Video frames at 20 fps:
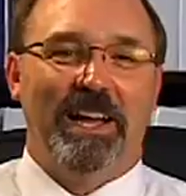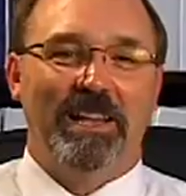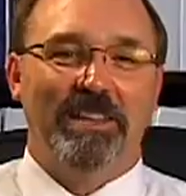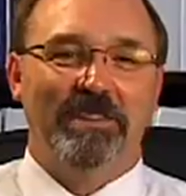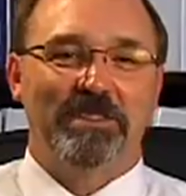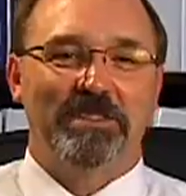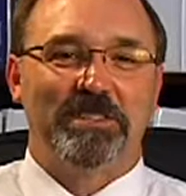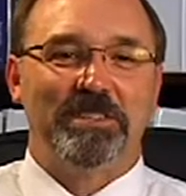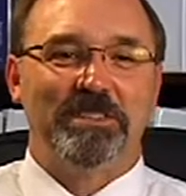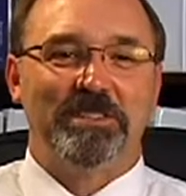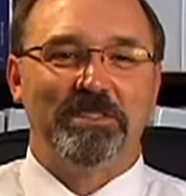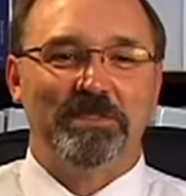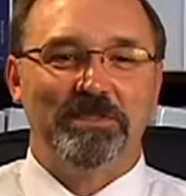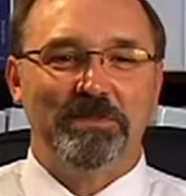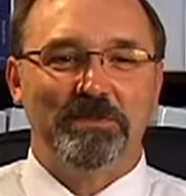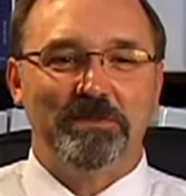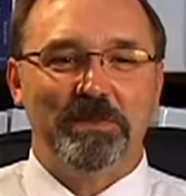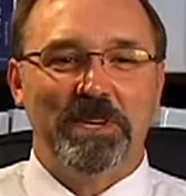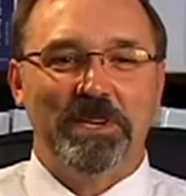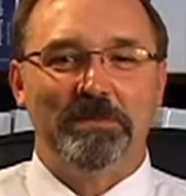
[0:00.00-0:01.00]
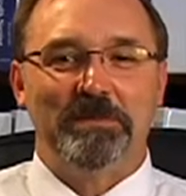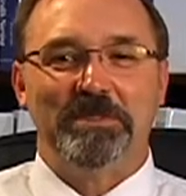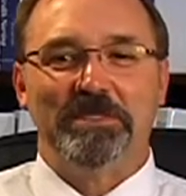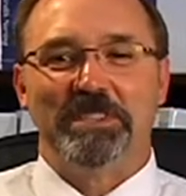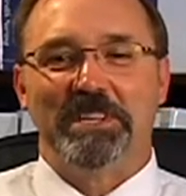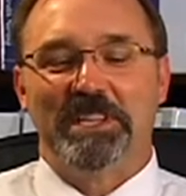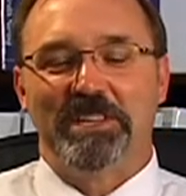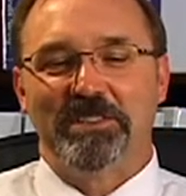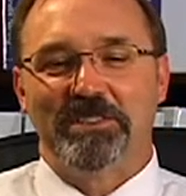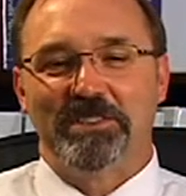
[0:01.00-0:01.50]
I looked in the
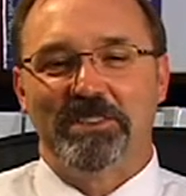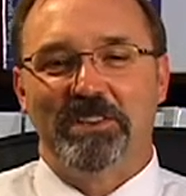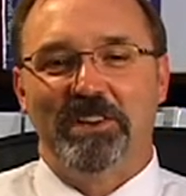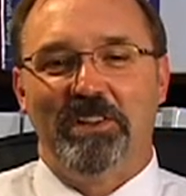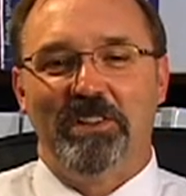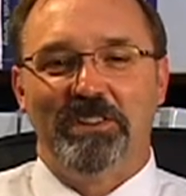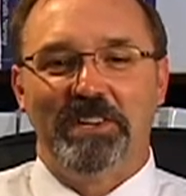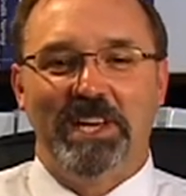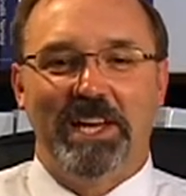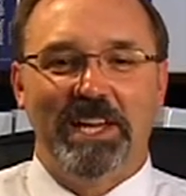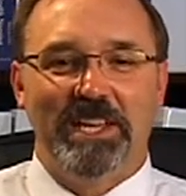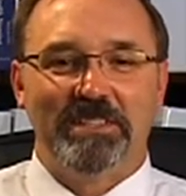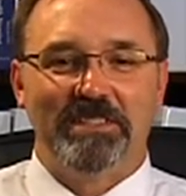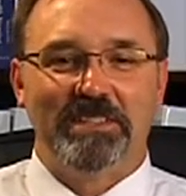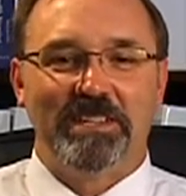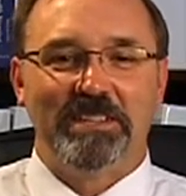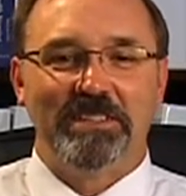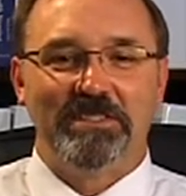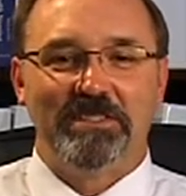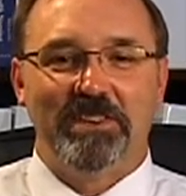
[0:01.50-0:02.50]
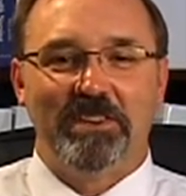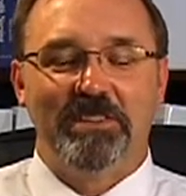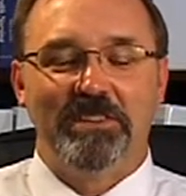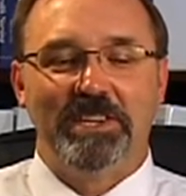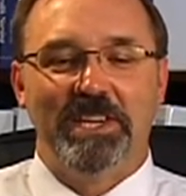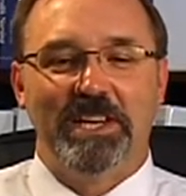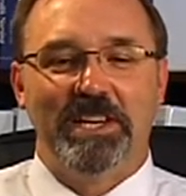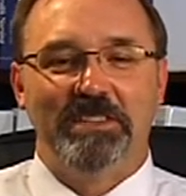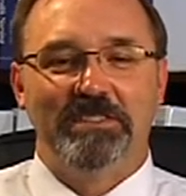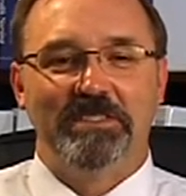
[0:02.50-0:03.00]
newspapers and I looked at all the ads and I saw
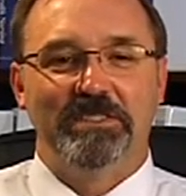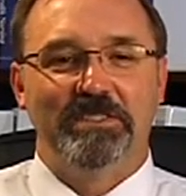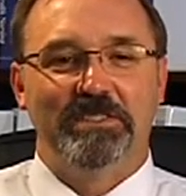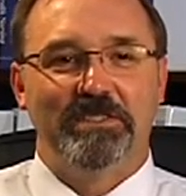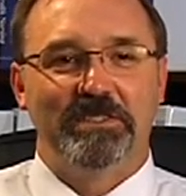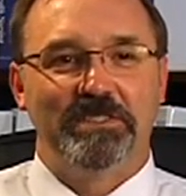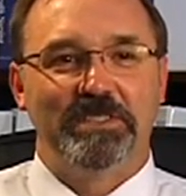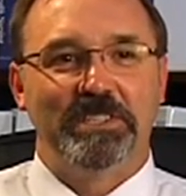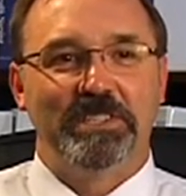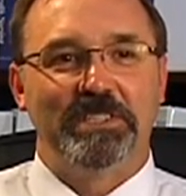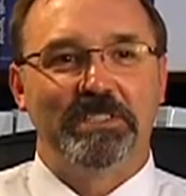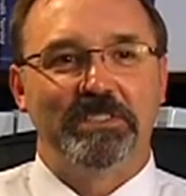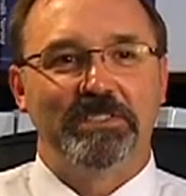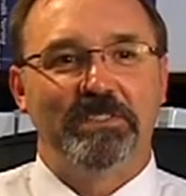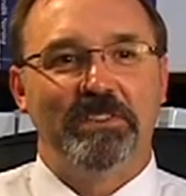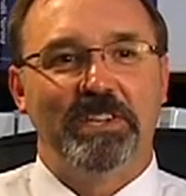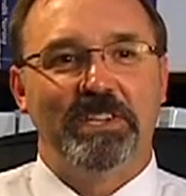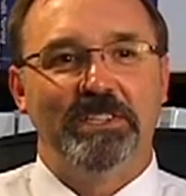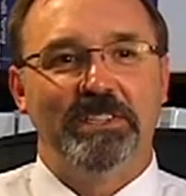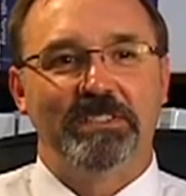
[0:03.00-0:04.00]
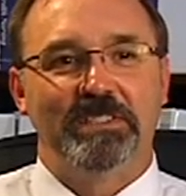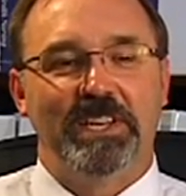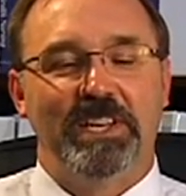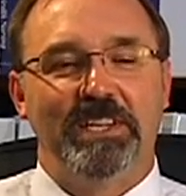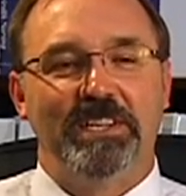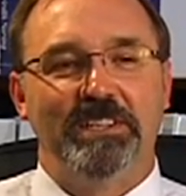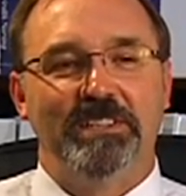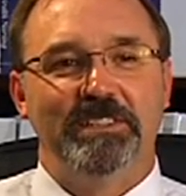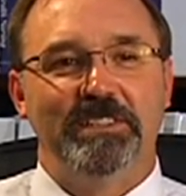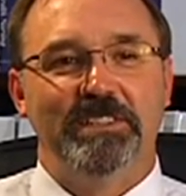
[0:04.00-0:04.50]
the ads in nursing, so I
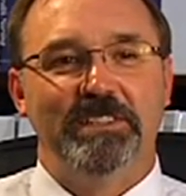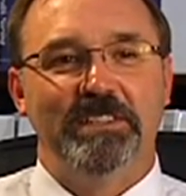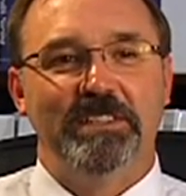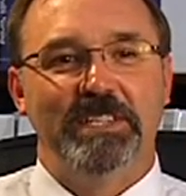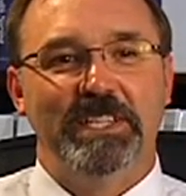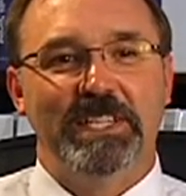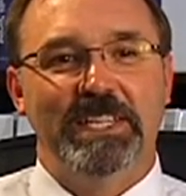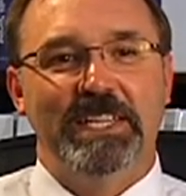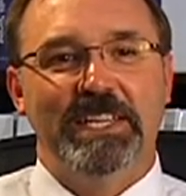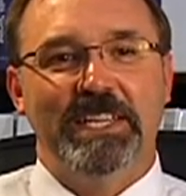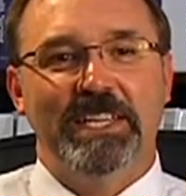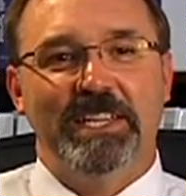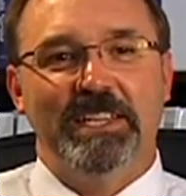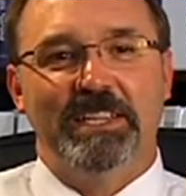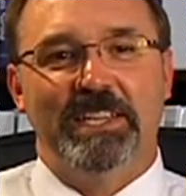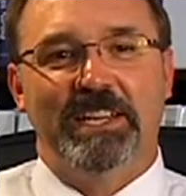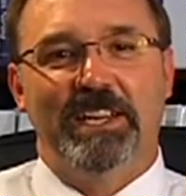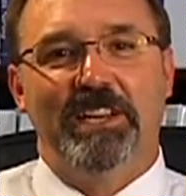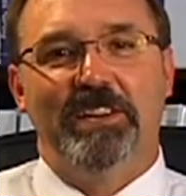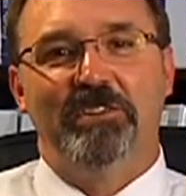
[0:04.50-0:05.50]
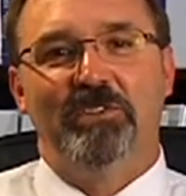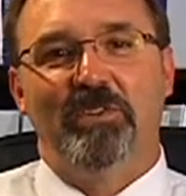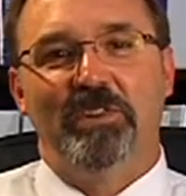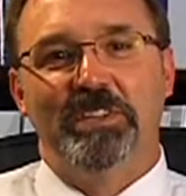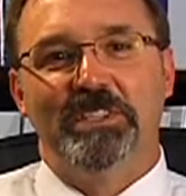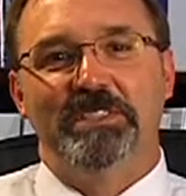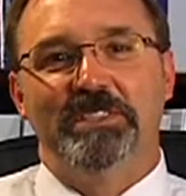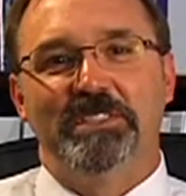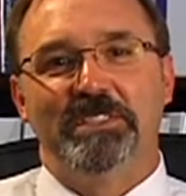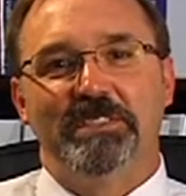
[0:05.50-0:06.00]
decided to that I'd
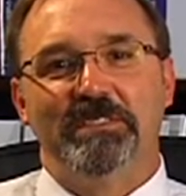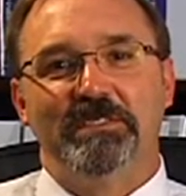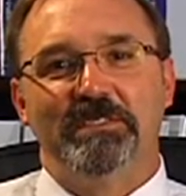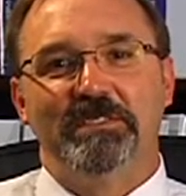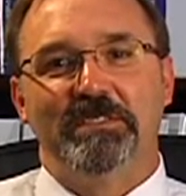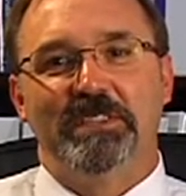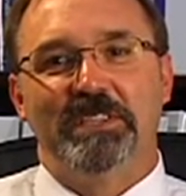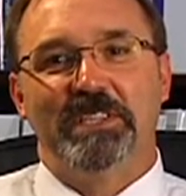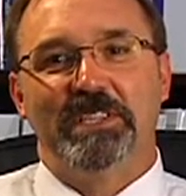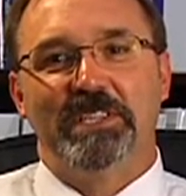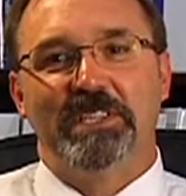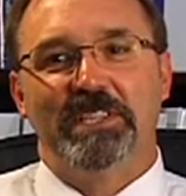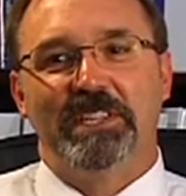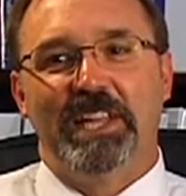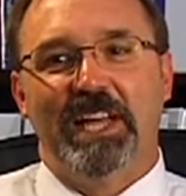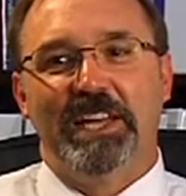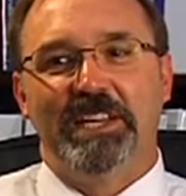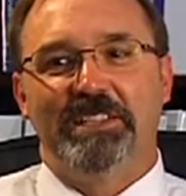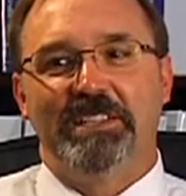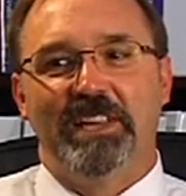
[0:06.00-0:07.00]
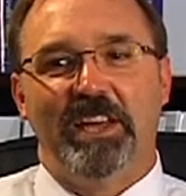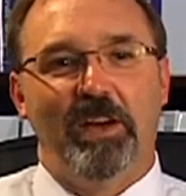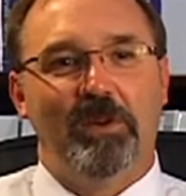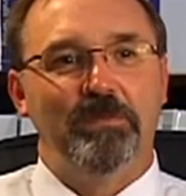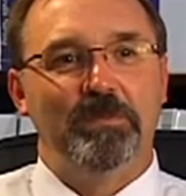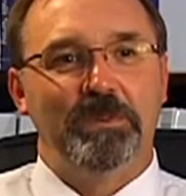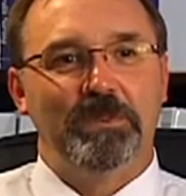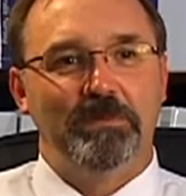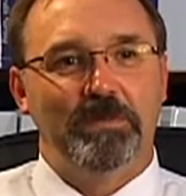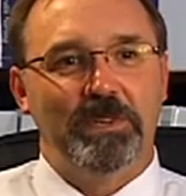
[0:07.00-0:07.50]
always liked
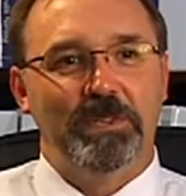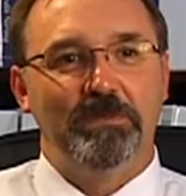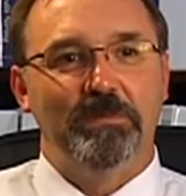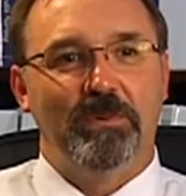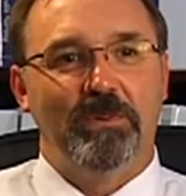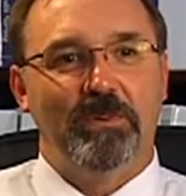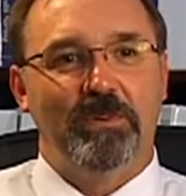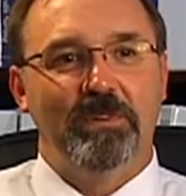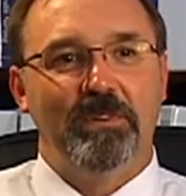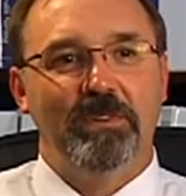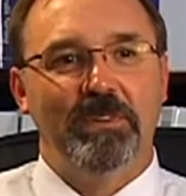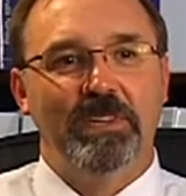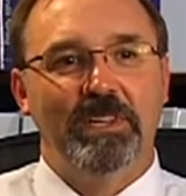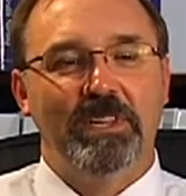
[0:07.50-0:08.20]
helping people.